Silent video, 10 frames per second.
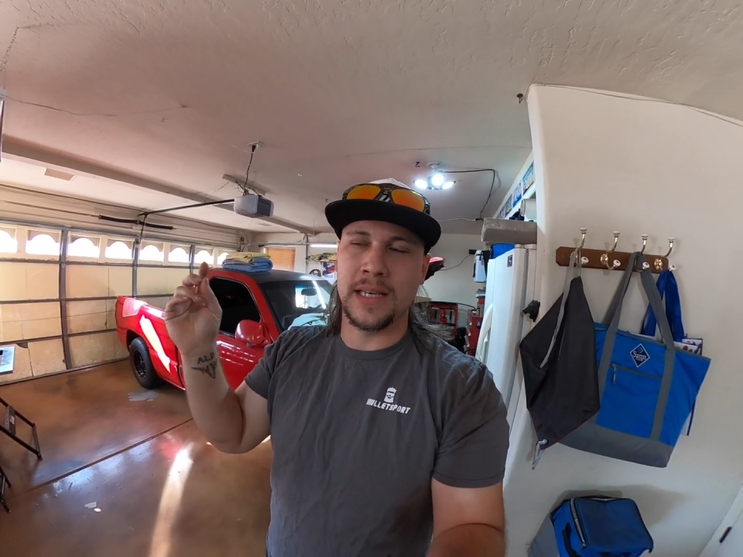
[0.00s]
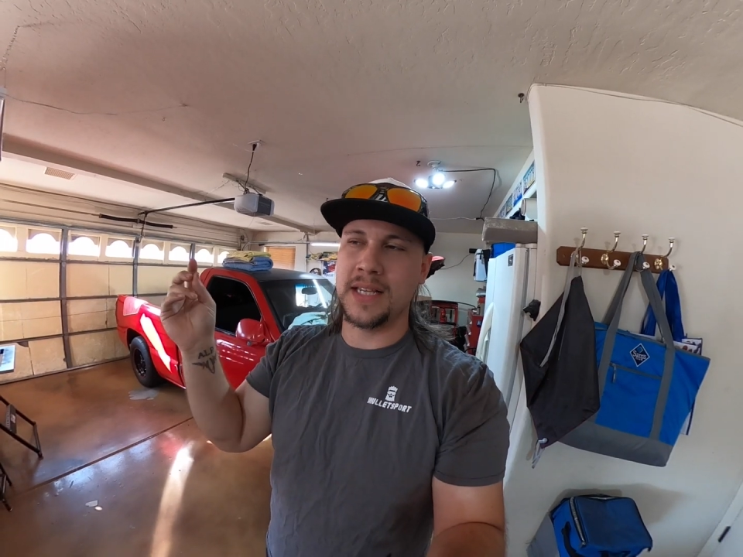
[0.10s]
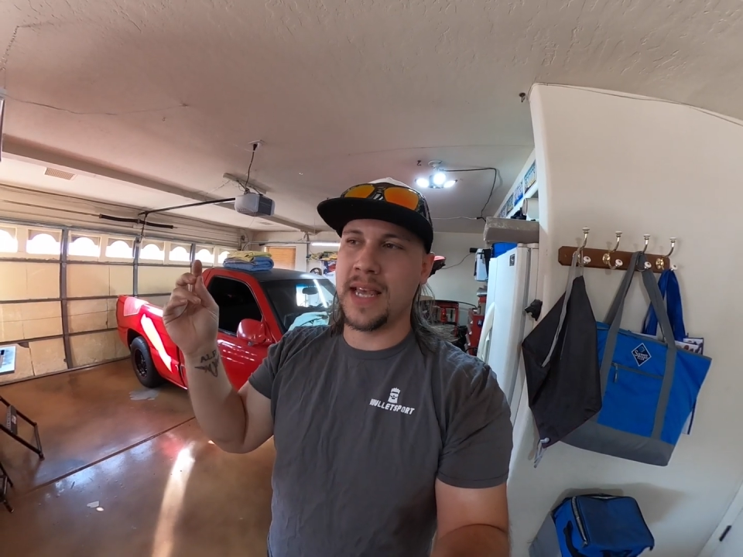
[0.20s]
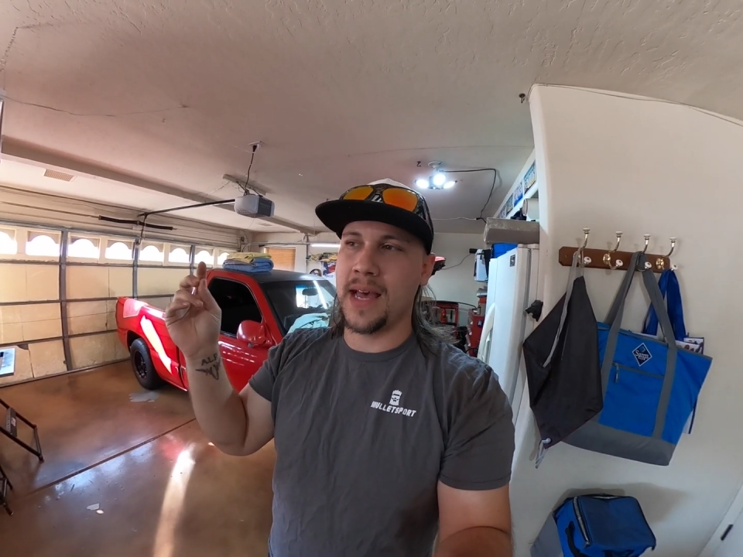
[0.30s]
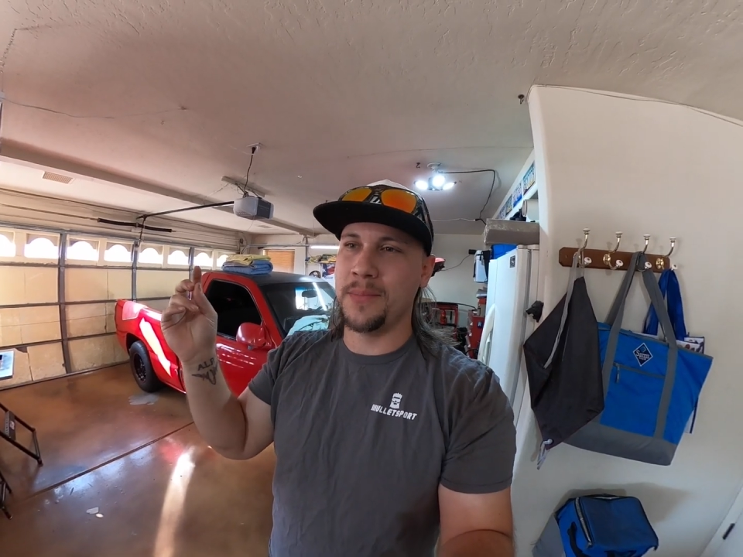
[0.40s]

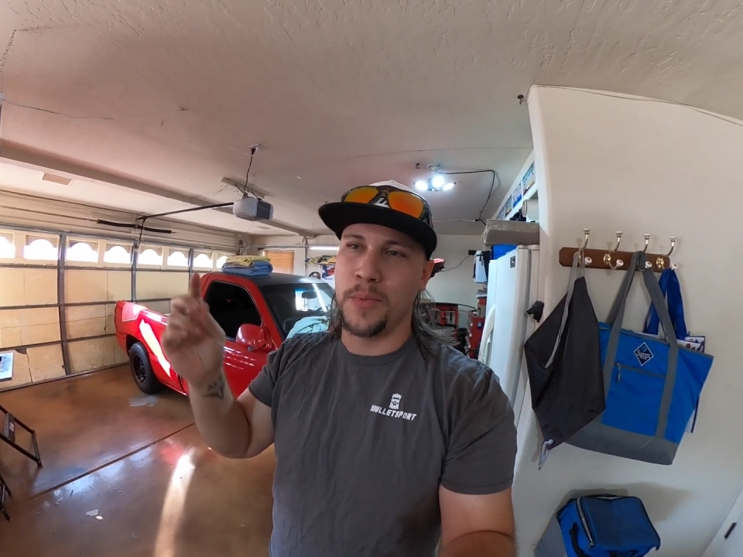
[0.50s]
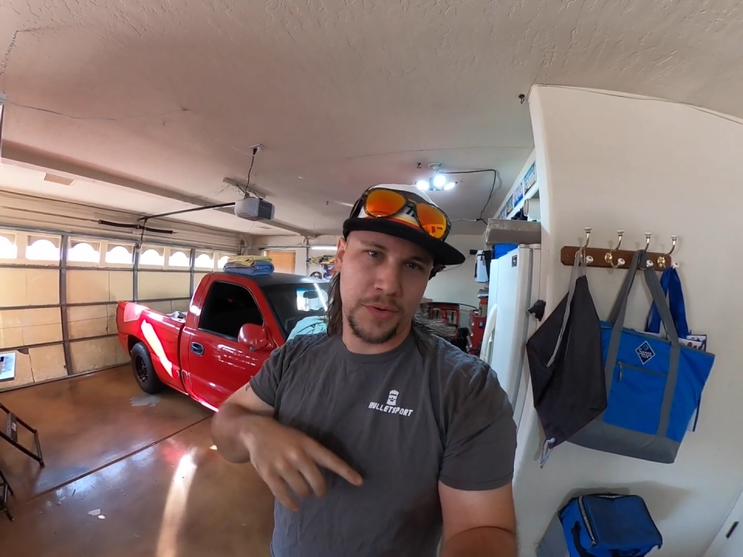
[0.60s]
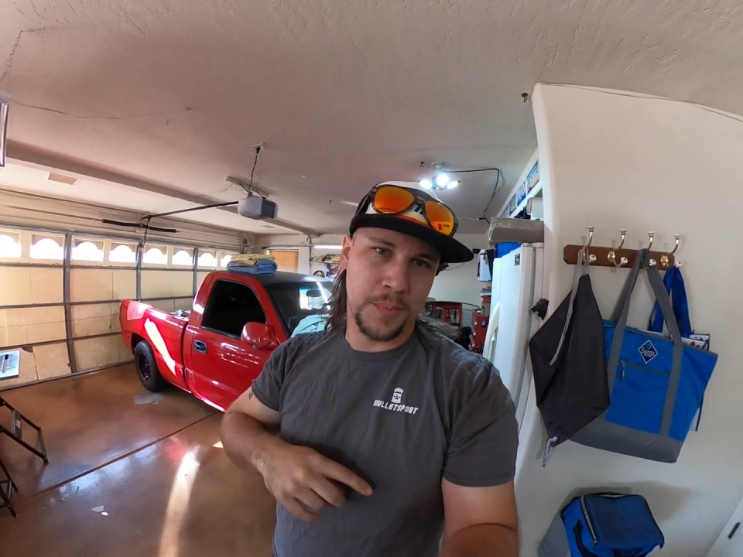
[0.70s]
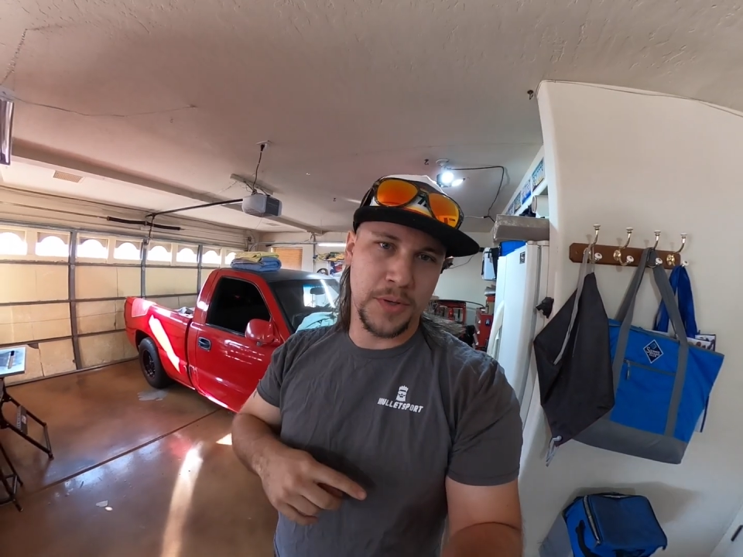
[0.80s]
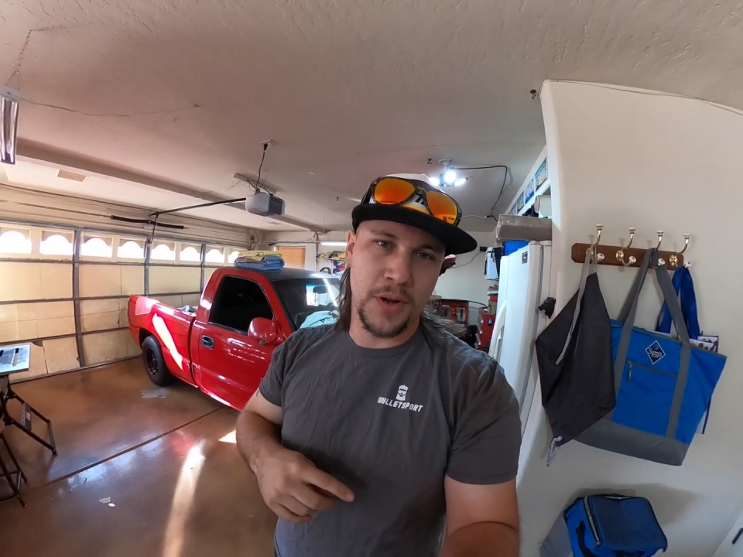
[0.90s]
He's had
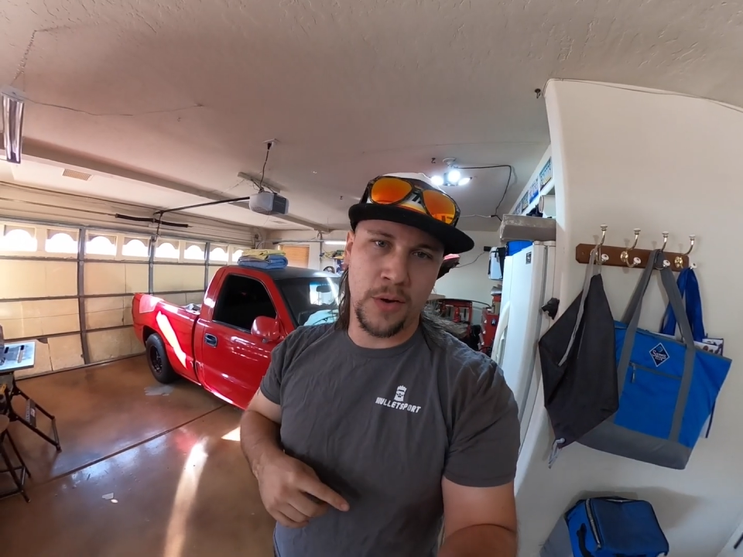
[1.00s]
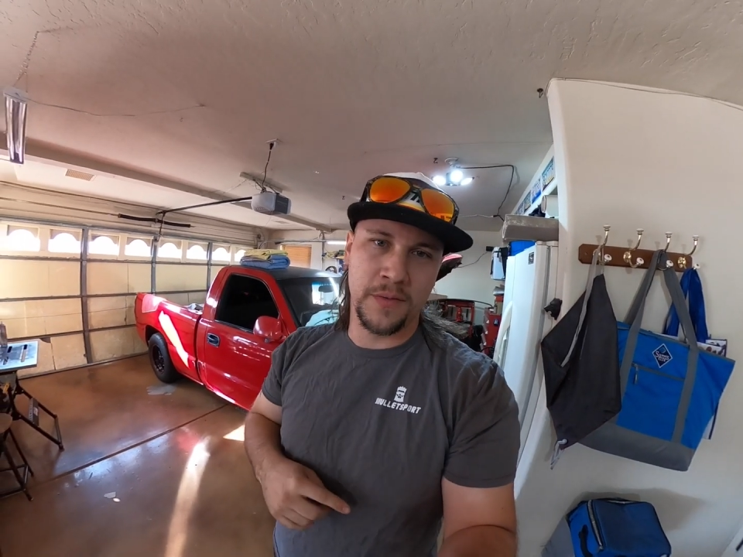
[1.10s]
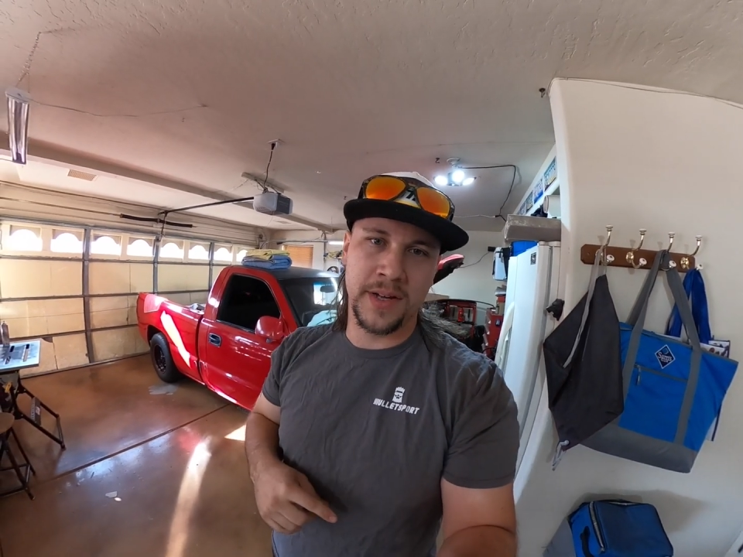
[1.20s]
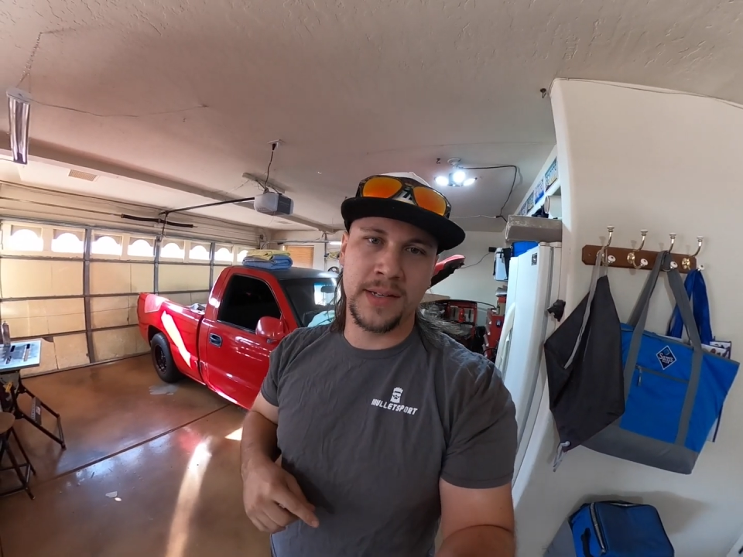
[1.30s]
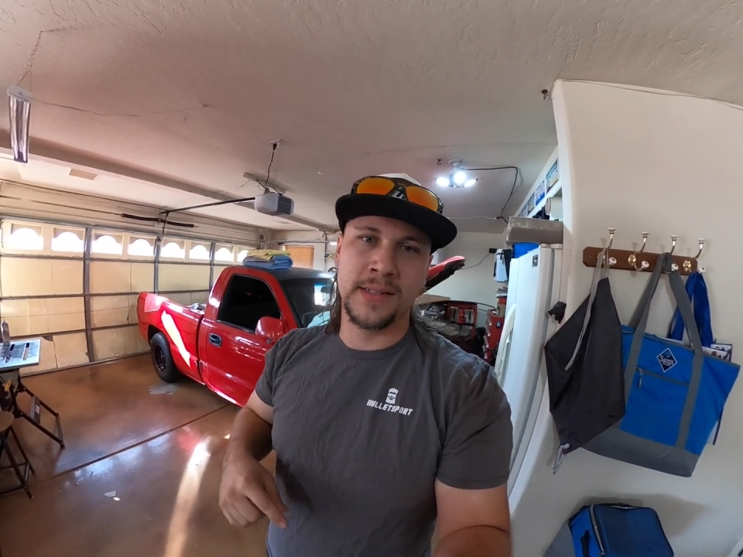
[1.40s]
multiple
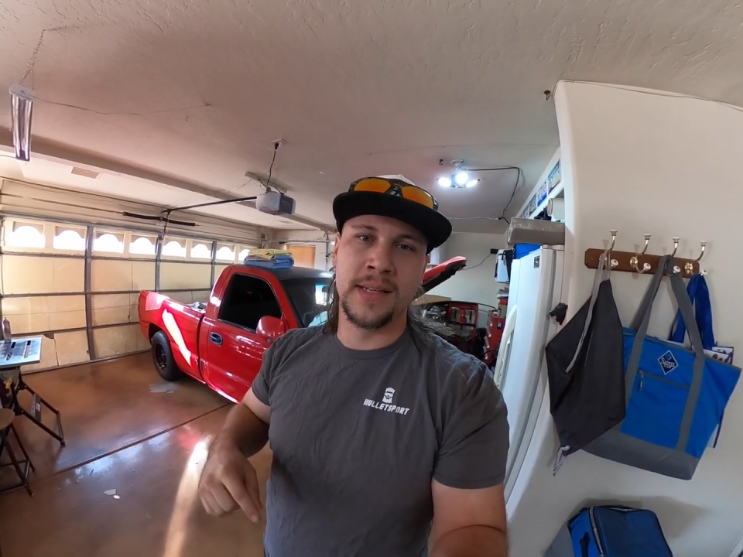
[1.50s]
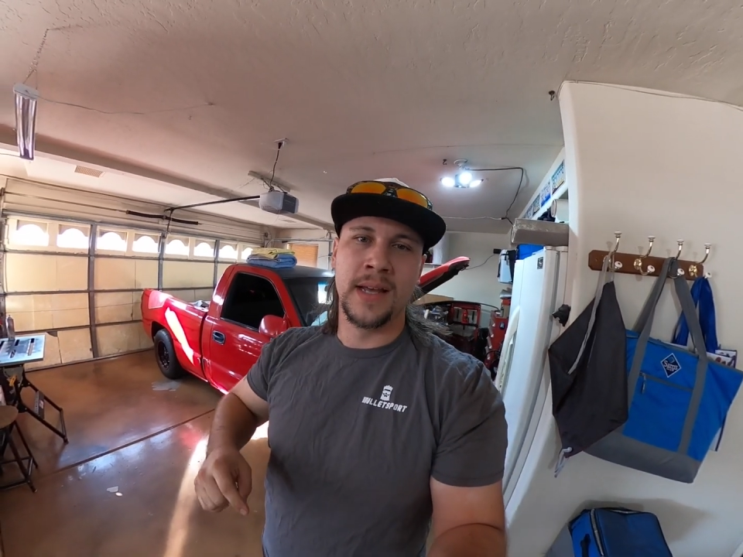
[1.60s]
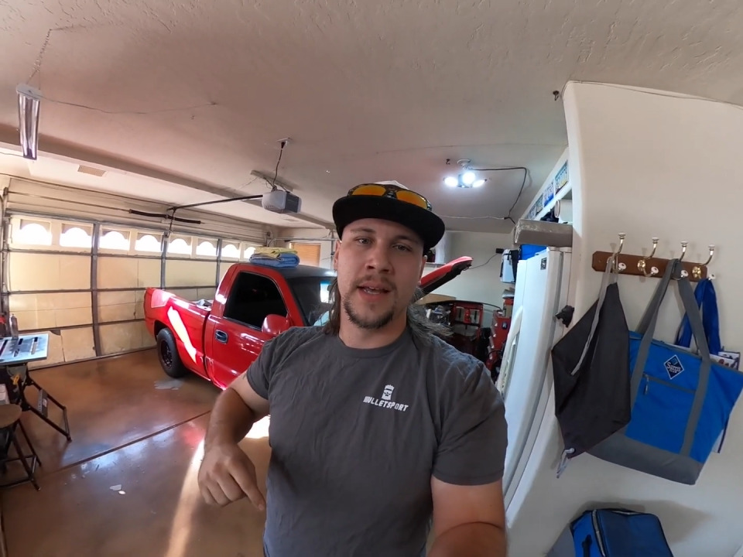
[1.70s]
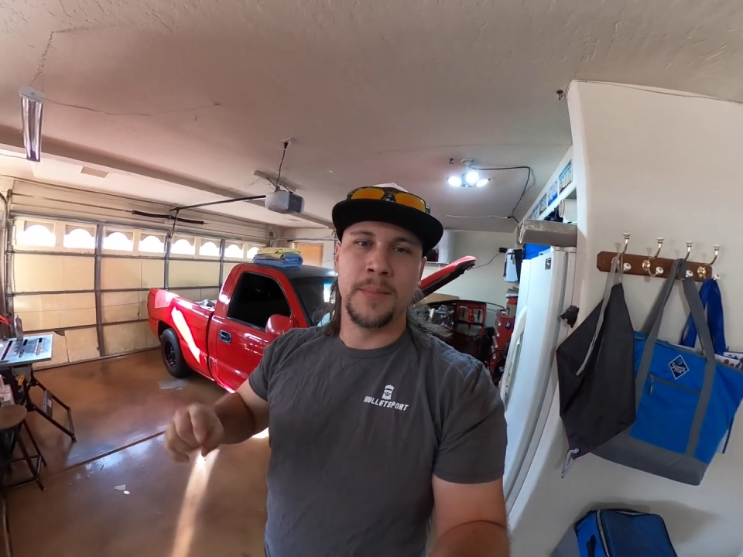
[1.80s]
Novas,